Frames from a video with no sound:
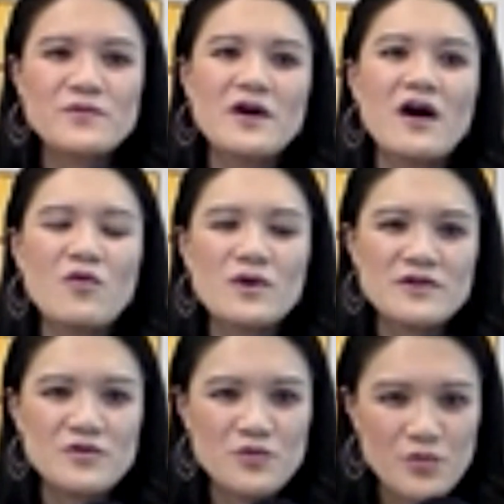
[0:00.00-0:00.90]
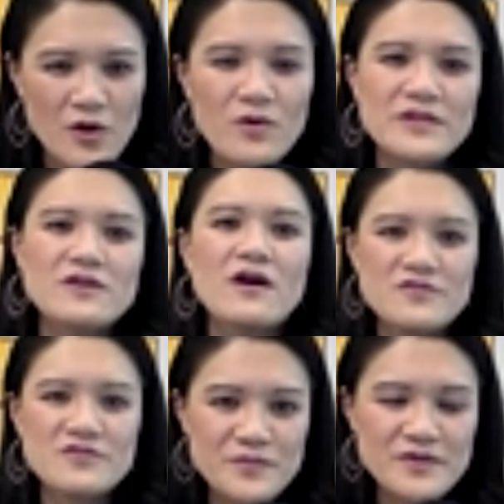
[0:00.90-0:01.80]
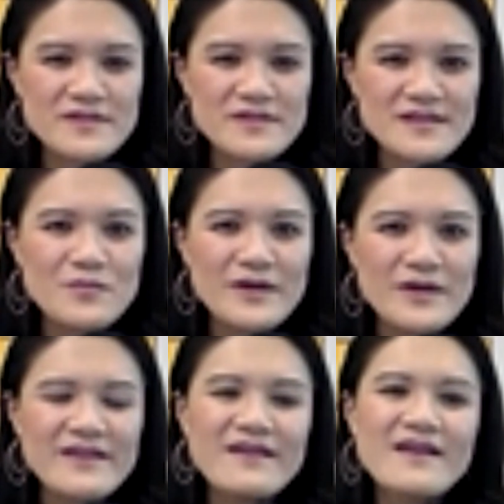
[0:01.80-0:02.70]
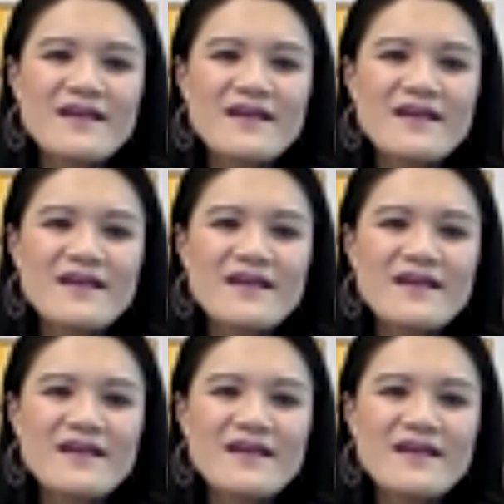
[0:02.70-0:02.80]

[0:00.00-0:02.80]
We all want to grow and contribute in some way.